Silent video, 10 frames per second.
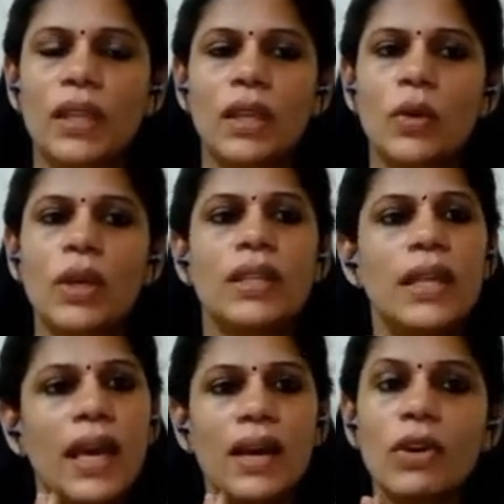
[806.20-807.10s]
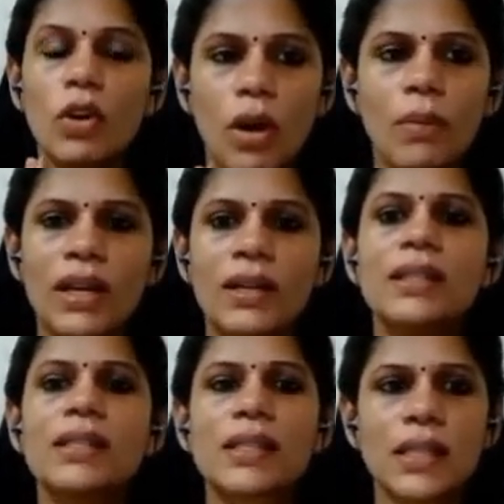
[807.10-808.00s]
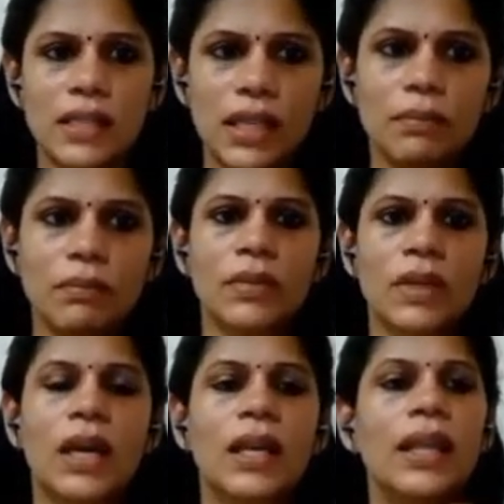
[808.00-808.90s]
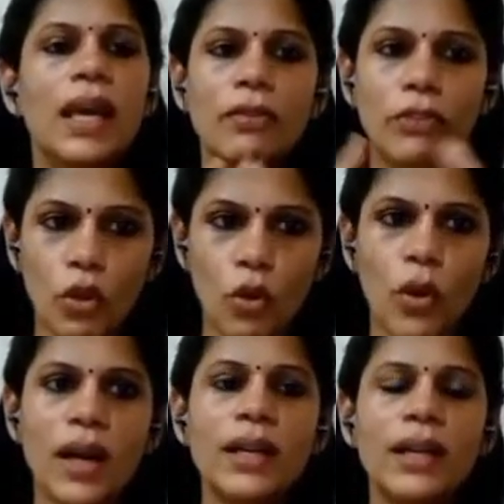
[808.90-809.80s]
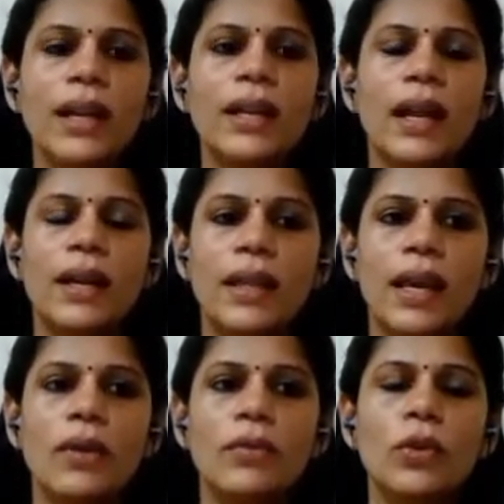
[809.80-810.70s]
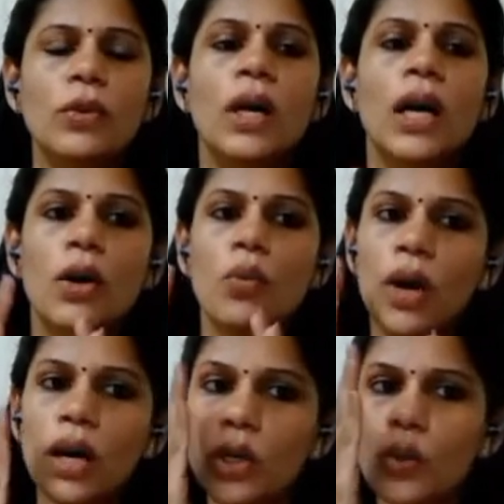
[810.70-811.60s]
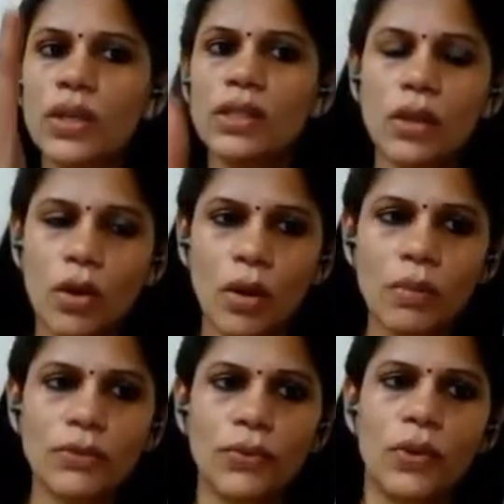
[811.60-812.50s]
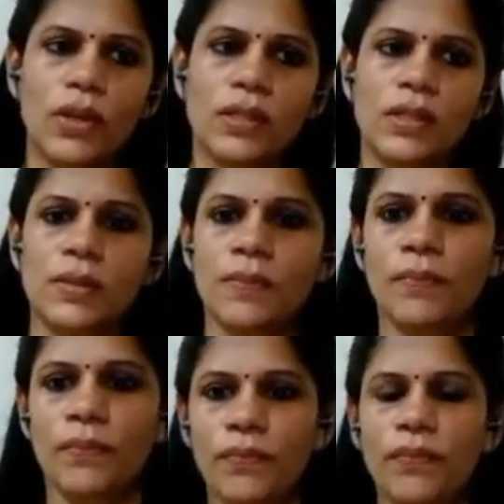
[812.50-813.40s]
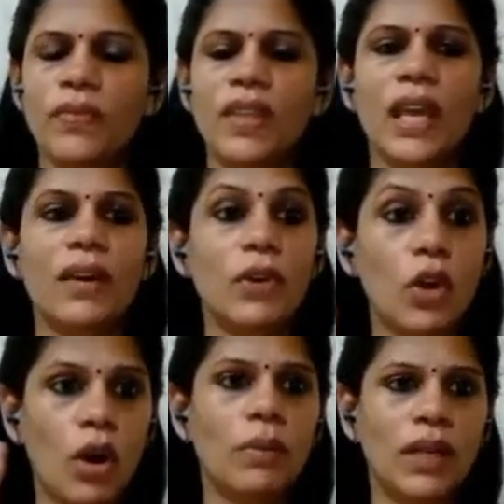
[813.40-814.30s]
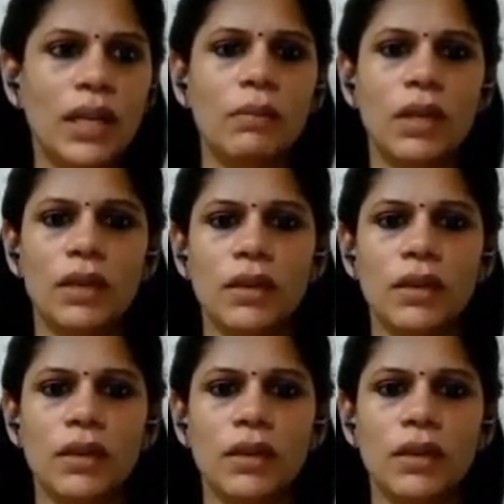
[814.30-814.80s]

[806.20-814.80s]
Okay. They have a common, and this is a team. They have to coordinate and they have to work towards the common focus. They have a common enemy.